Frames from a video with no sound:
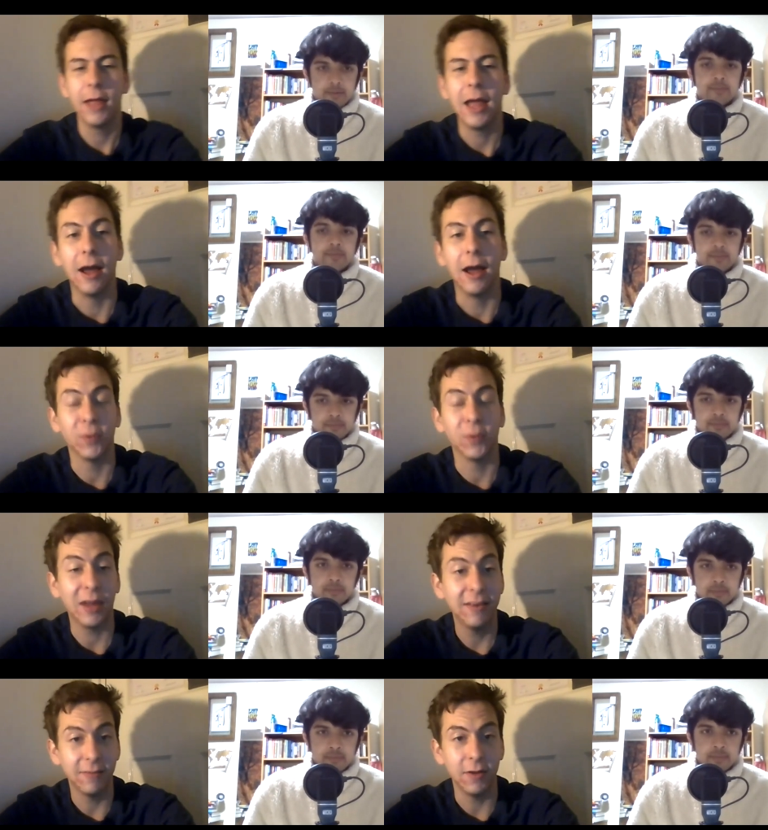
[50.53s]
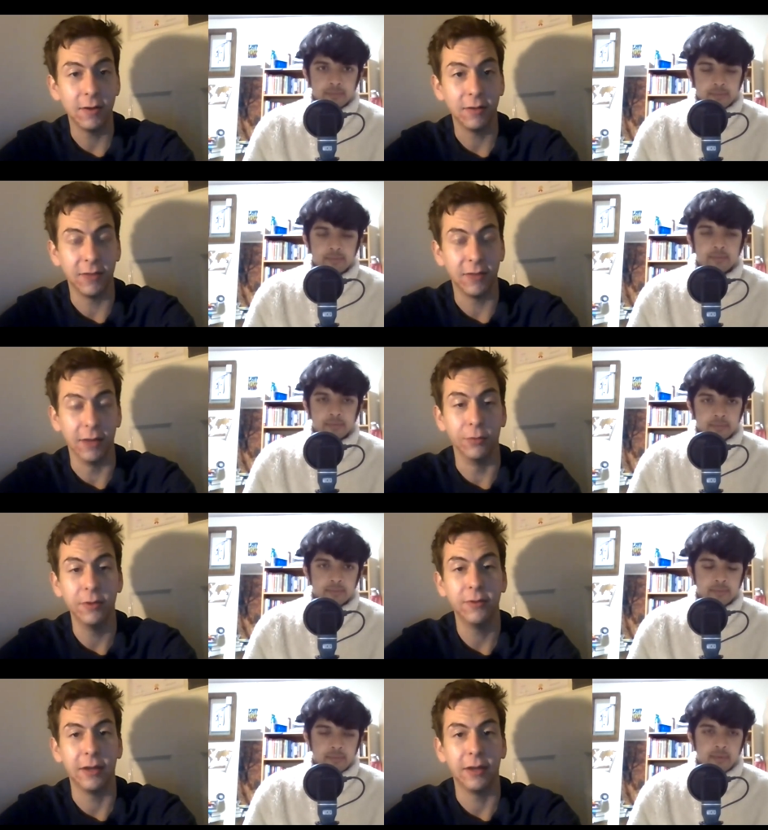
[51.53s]
Speaker 1: So I interviewed at St
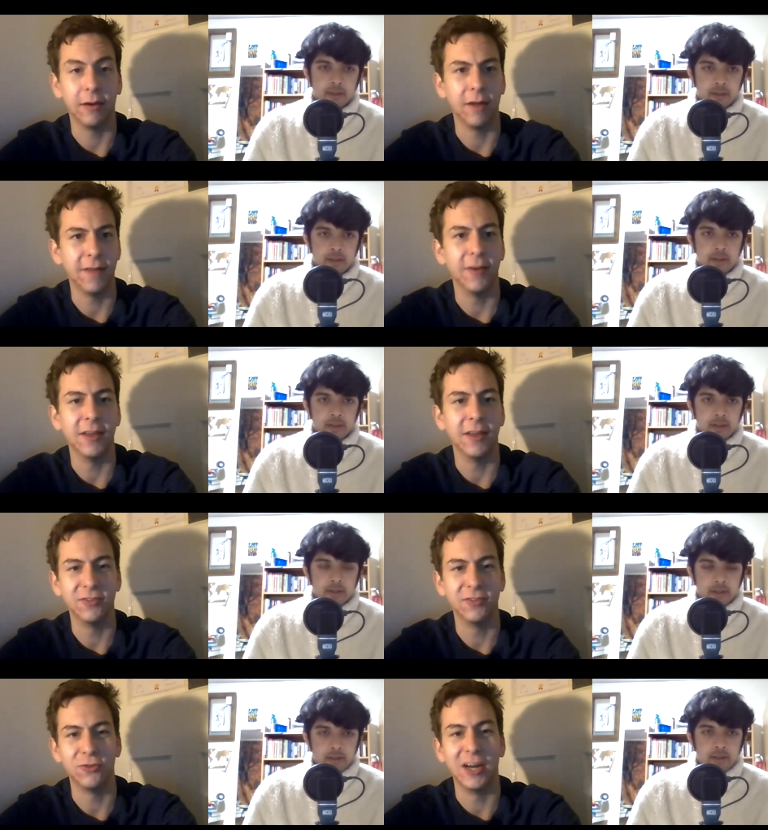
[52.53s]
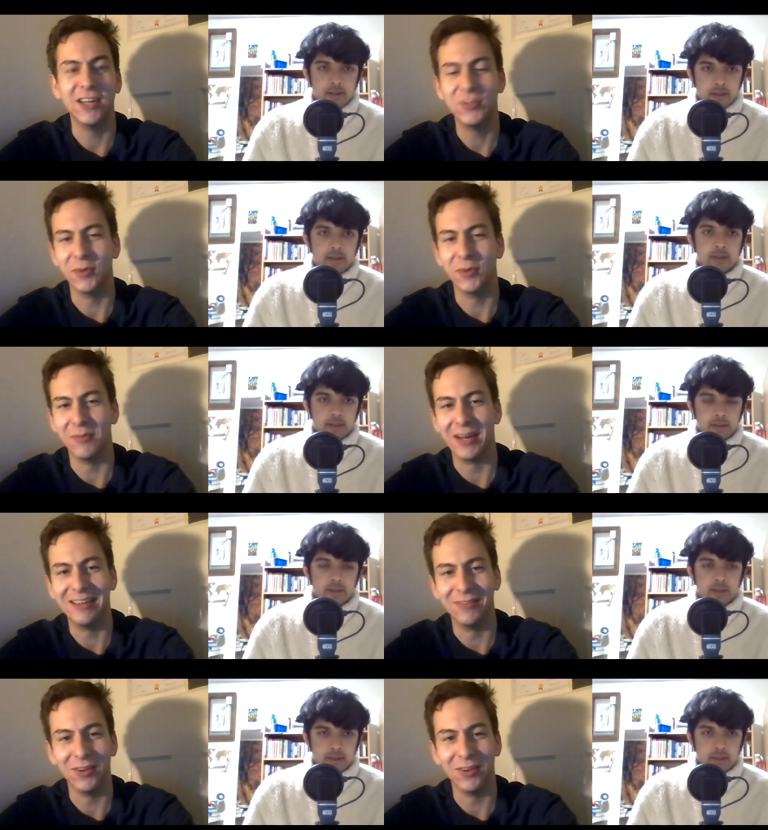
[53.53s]
Hilda's and I found it a bit strange, but my
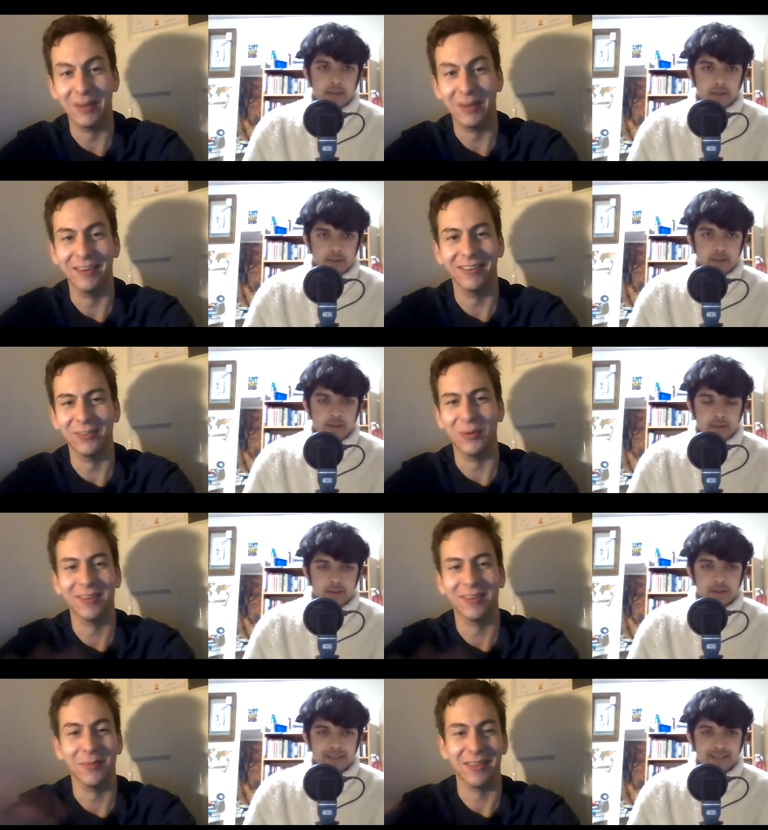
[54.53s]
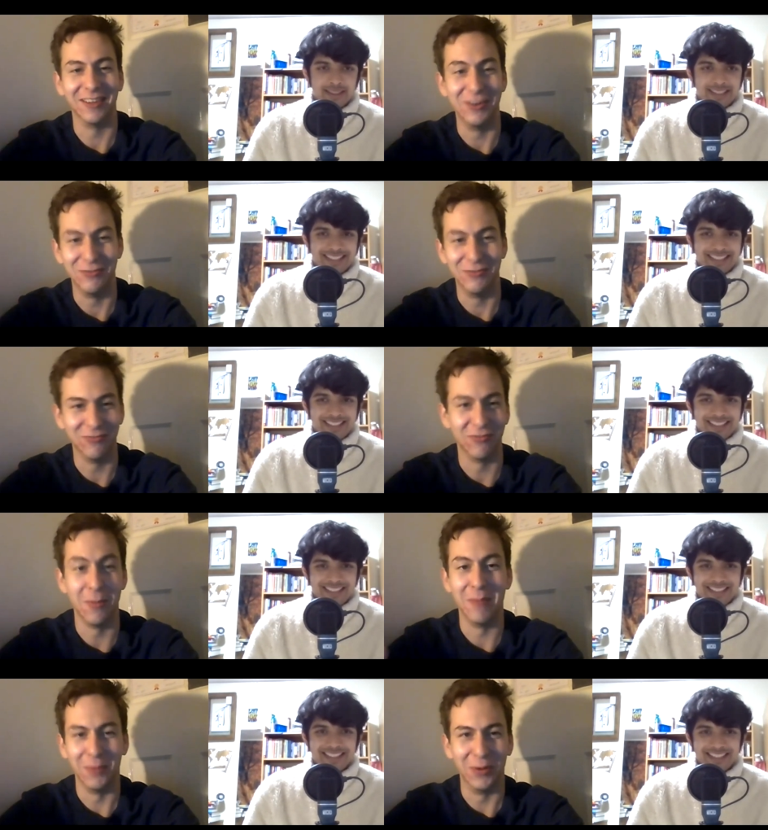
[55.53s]
interview experience is always something that you
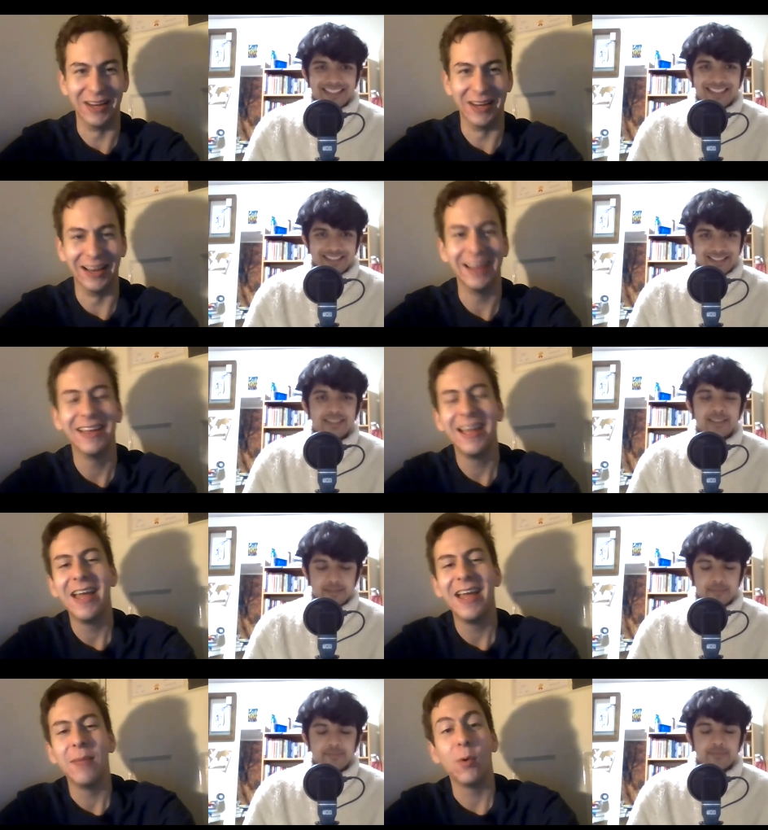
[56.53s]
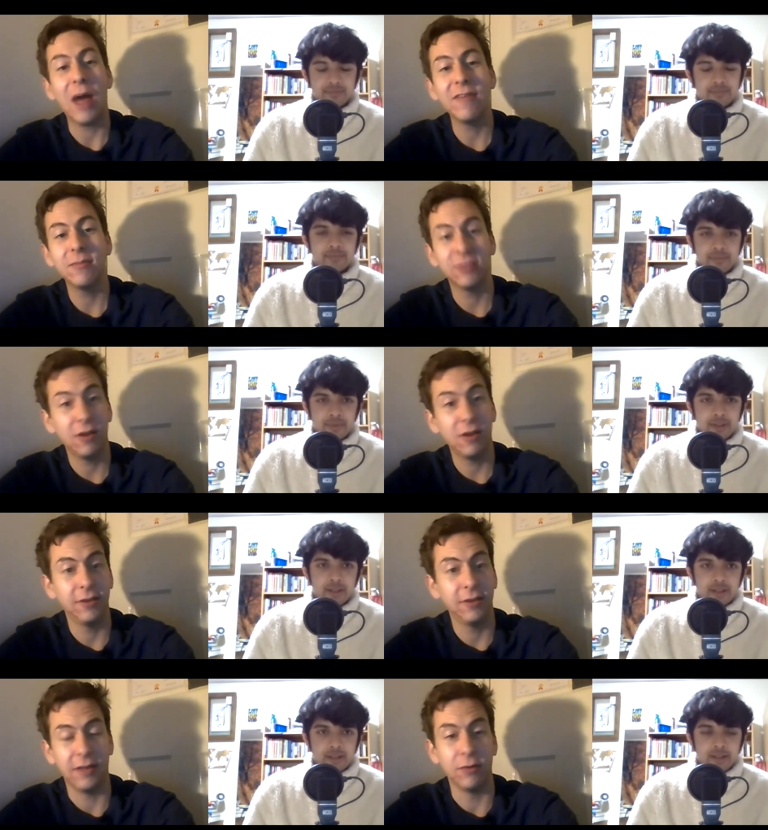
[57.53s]
remember weirdly. But having
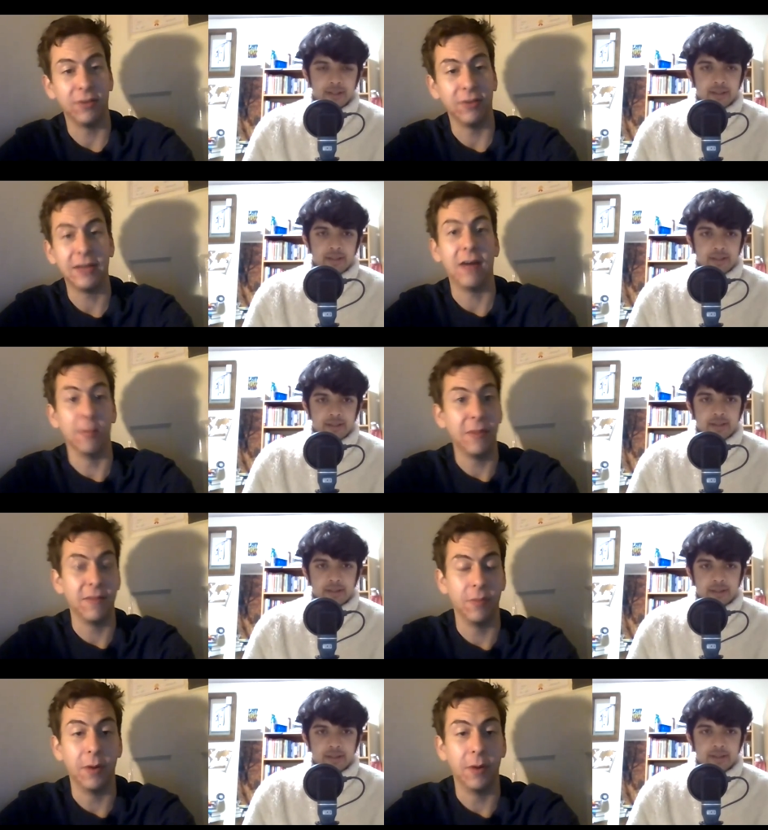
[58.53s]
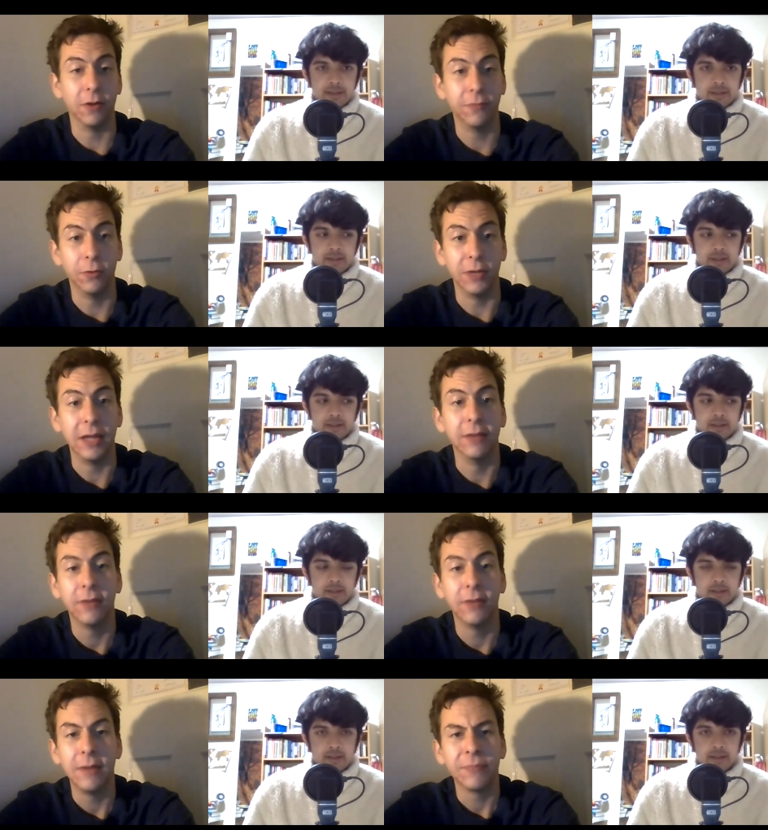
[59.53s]
started at St Hilda's now and been there for the past 4
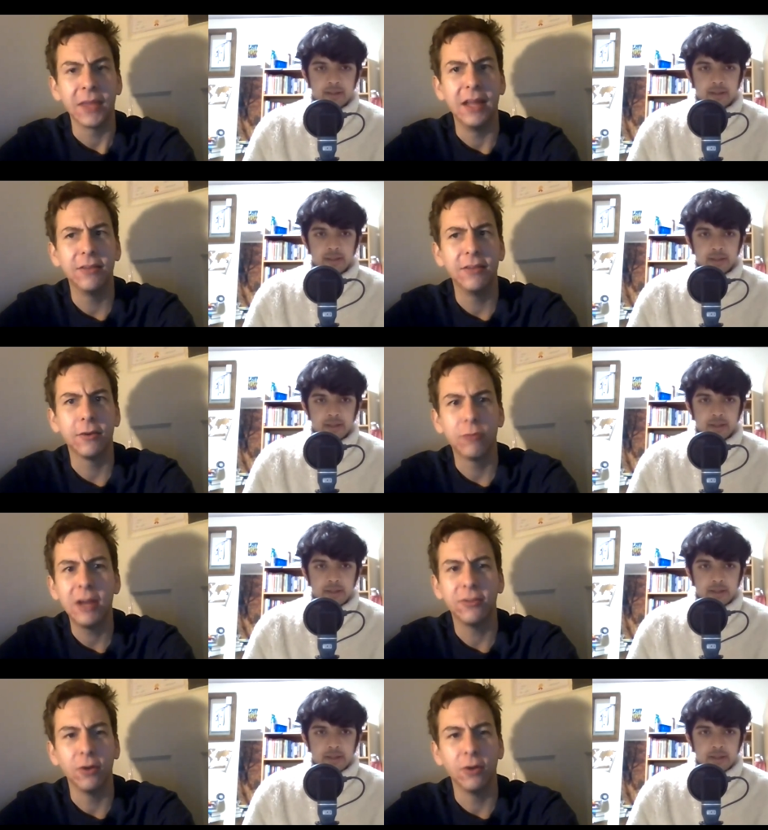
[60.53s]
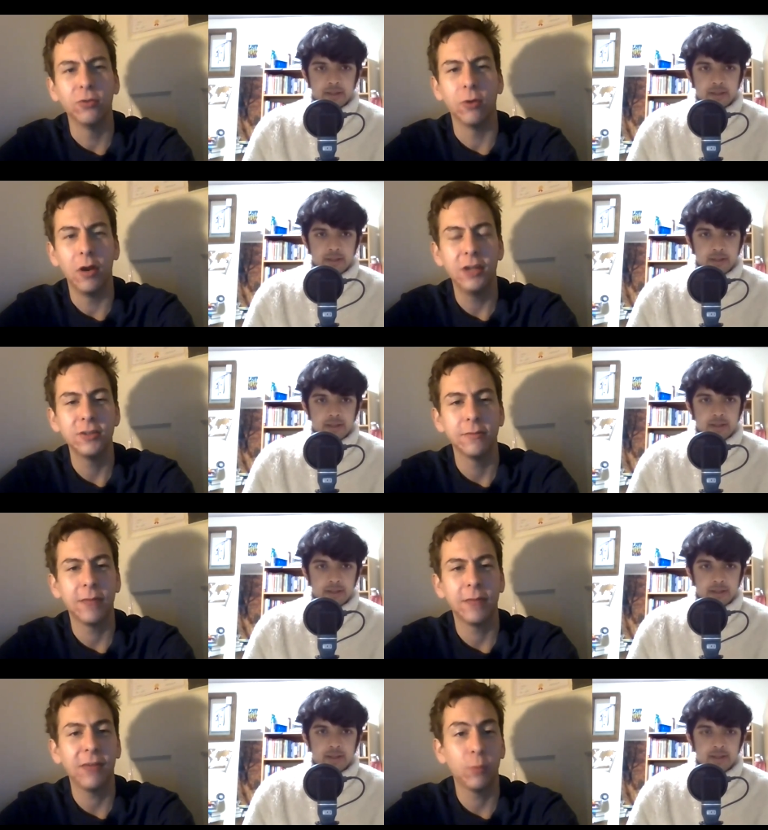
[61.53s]
years, it's a great social college.
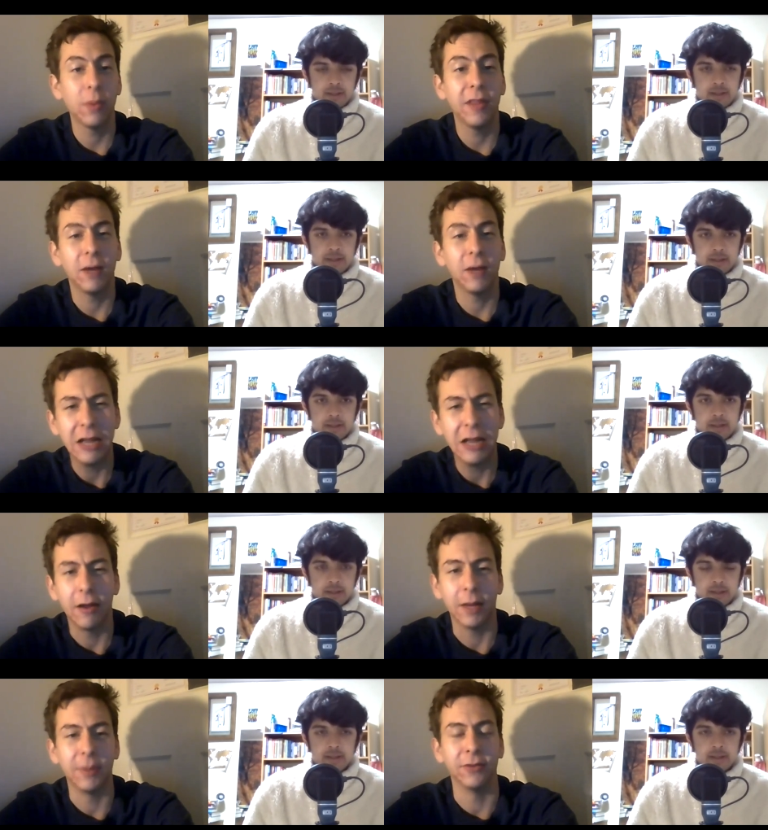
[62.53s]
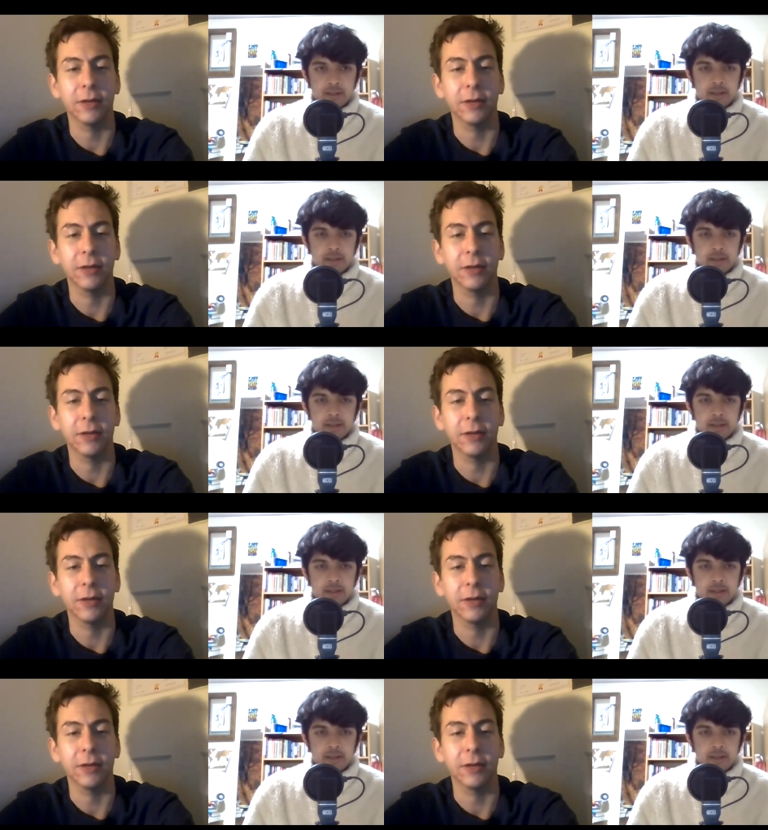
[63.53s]
That's one thing I really like about St